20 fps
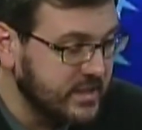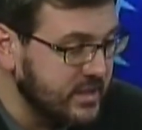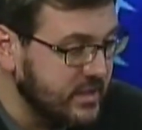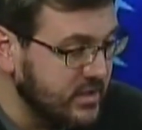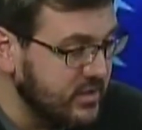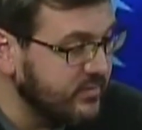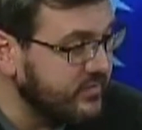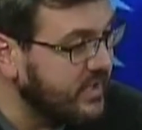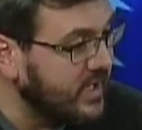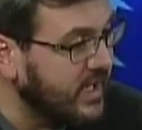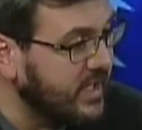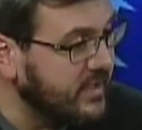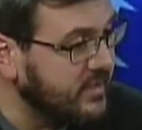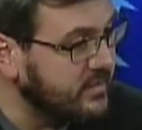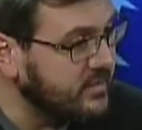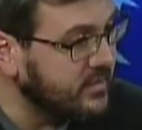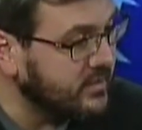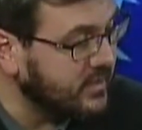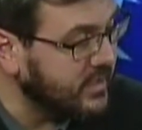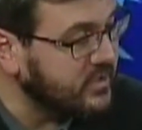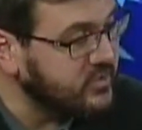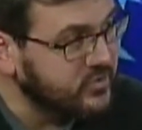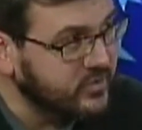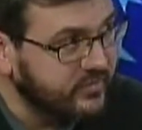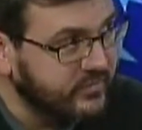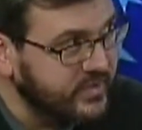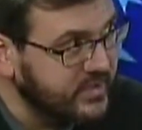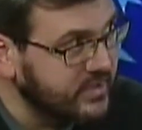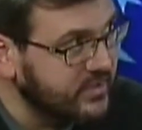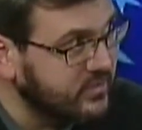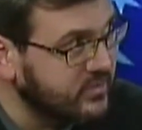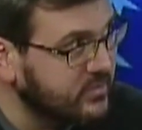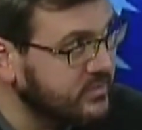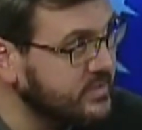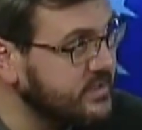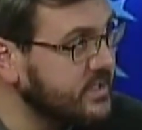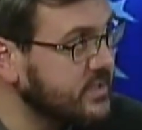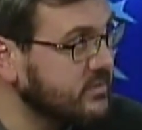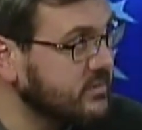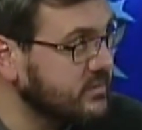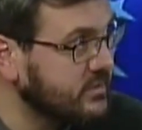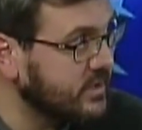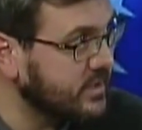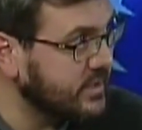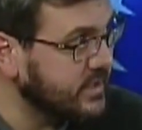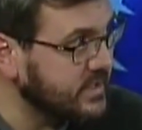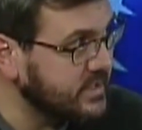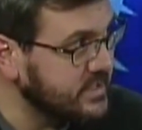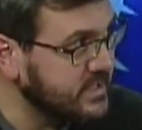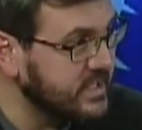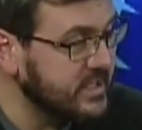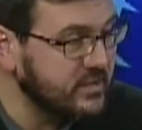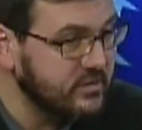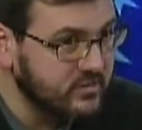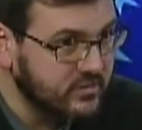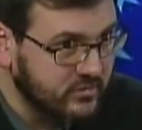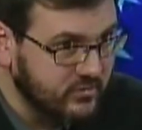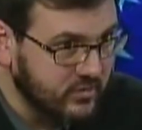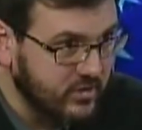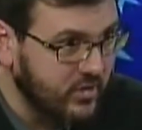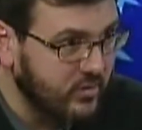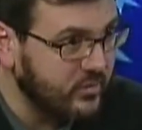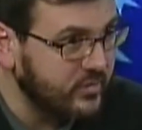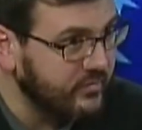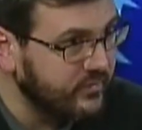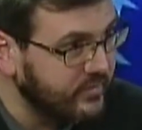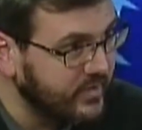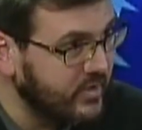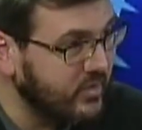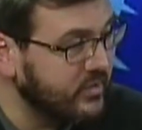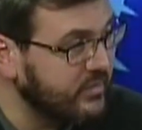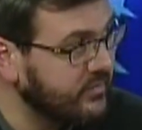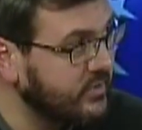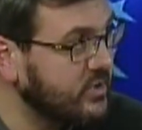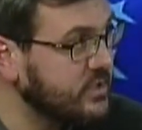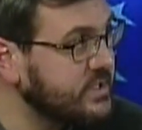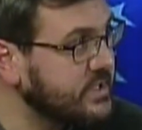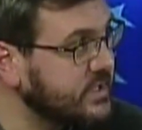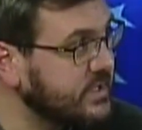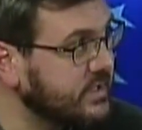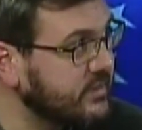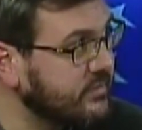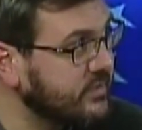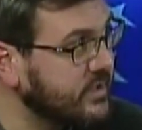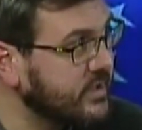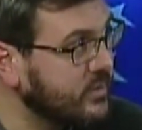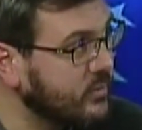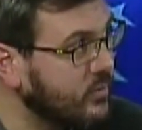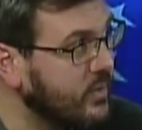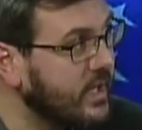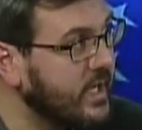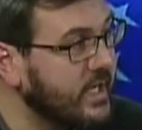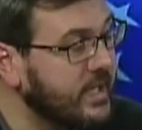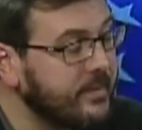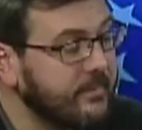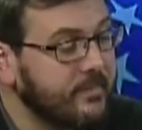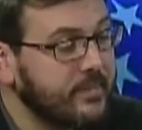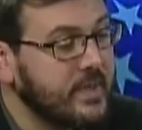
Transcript: You've got electric vehicles that are going to continue to grow in a very, very significant way.